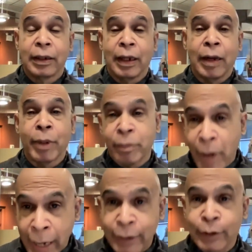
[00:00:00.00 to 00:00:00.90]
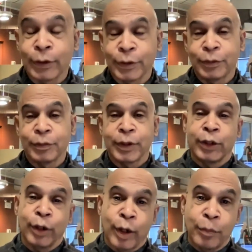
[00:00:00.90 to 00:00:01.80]
But Michael, in
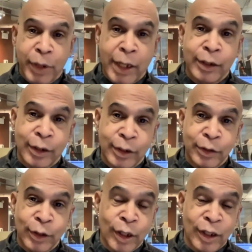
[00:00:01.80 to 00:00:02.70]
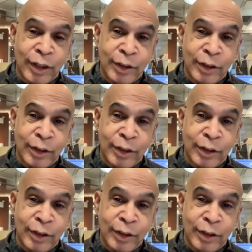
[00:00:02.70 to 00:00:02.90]
your opinion, you're a